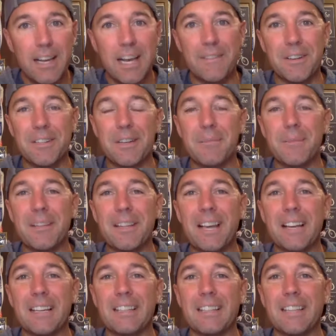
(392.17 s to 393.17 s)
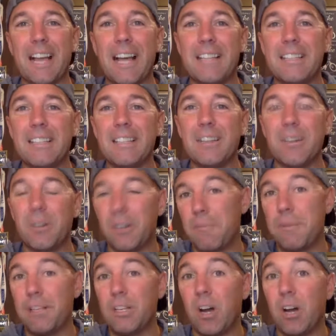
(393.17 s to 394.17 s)
And if it's something that can last or
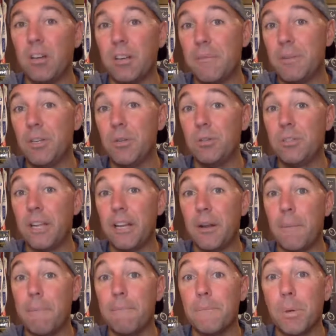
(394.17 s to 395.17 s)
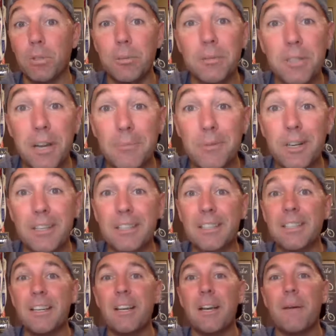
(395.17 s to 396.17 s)
can be taught, can be used in multiple subjects,
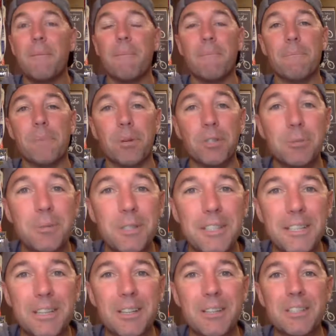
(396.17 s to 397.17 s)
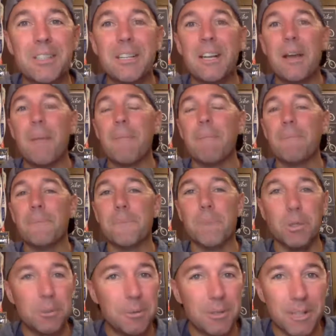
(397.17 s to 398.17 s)
multiple years,
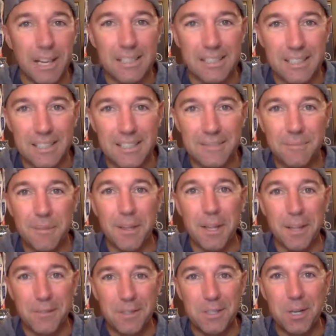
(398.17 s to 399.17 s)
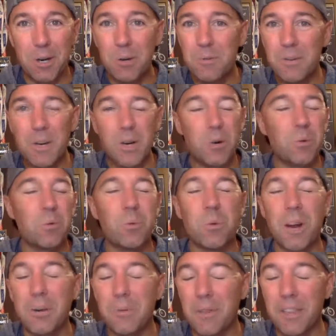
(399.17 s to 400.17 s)
multiple lessons. If so,
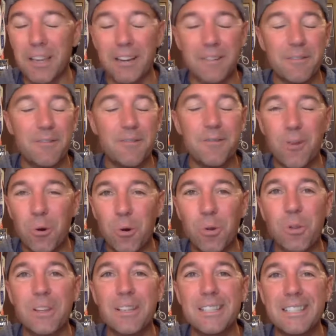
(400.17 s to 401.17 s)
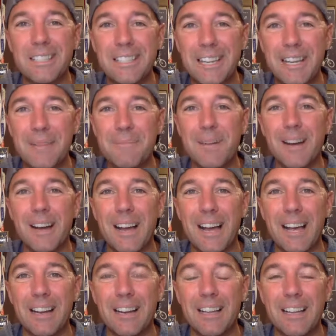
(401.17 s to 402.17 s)
run with it. Full steam
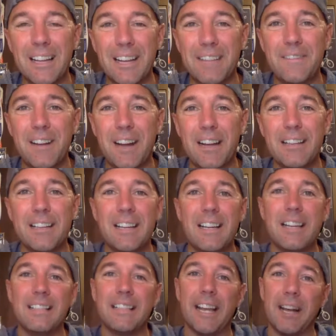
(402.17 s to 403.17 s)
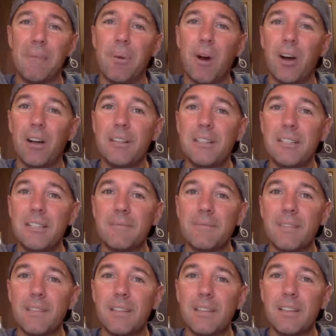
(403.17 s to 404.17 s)
ahead. If not, take a pause,
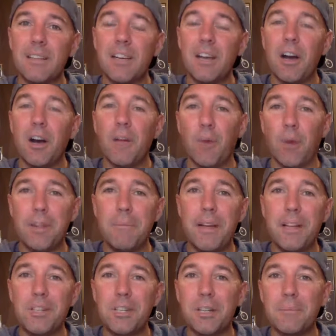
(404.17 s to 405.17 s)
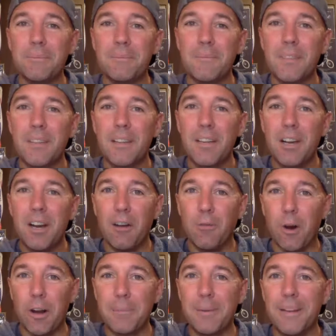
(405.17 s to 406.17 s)
avoid the pendulum,
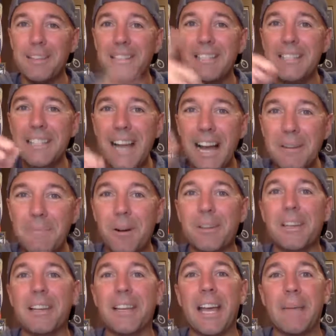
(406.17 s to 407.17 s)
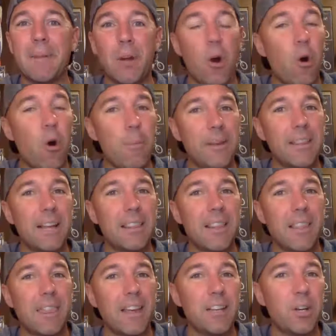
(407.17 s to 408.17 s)
avoid playing the stock market game and hoping that
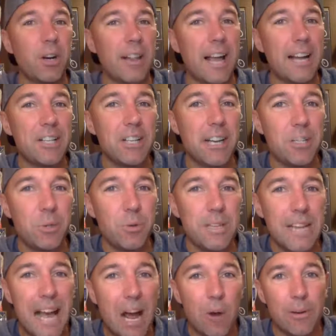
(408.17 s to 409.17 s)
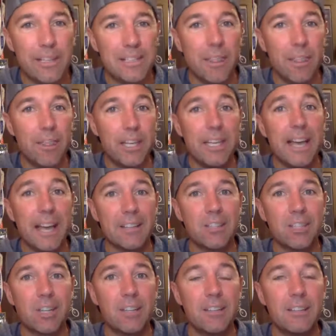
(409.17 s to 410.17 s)
the thing you're latching onto now is the
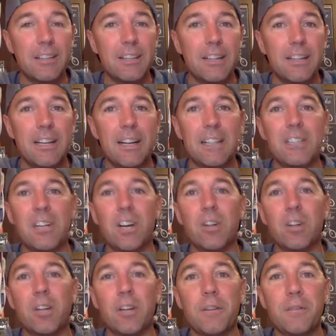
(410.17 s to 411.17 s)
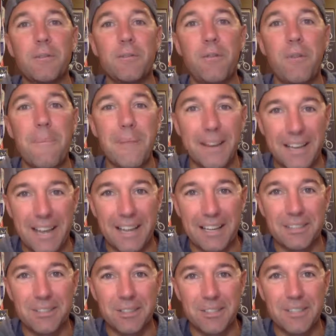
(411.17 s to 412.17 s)
answer, and start looking for many
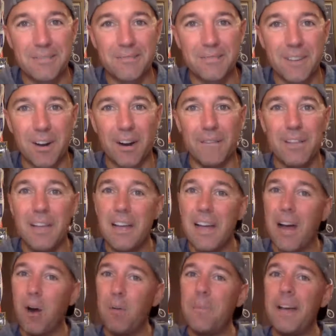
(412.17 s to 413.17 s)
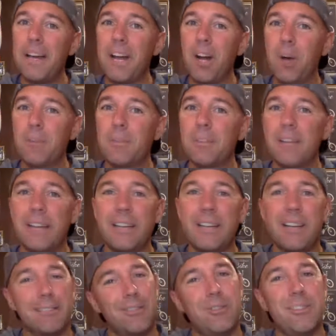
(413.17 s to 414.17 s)
answers. All right. I hope that helps. And
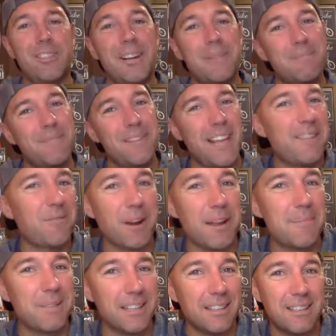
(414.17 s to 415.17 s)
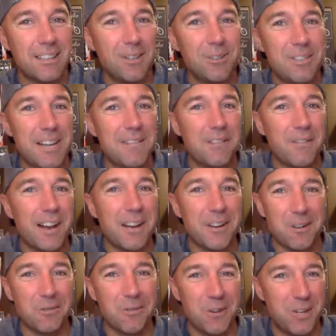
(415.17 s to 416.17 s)
yeah, go look up Dave Ramsey. He'll save your
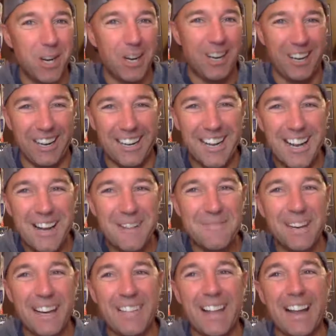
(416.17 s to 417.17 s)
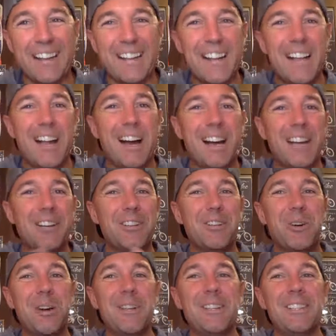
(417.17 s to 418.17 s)
financial future. But on that,
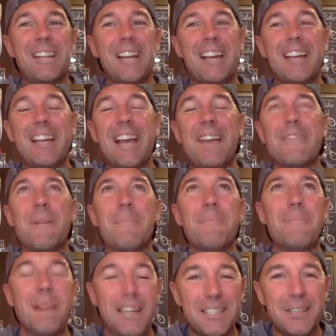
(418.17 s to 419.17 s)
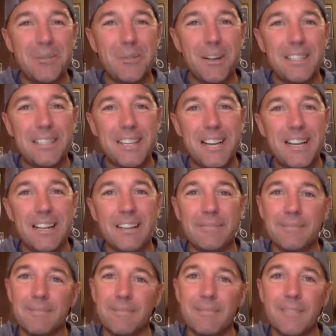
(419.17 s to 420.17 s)
enjoy your day. Have an amazing Wednesday, and
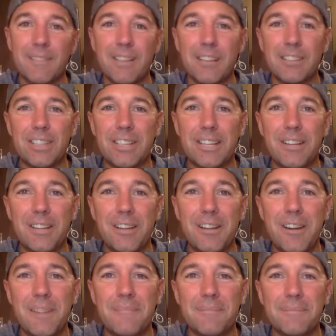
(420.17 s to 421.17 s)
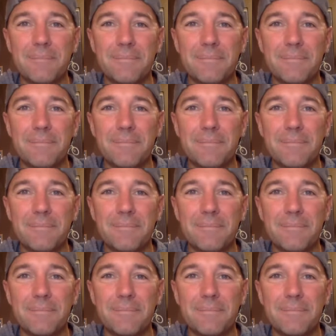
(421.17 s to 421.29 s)
I'll check you out later on.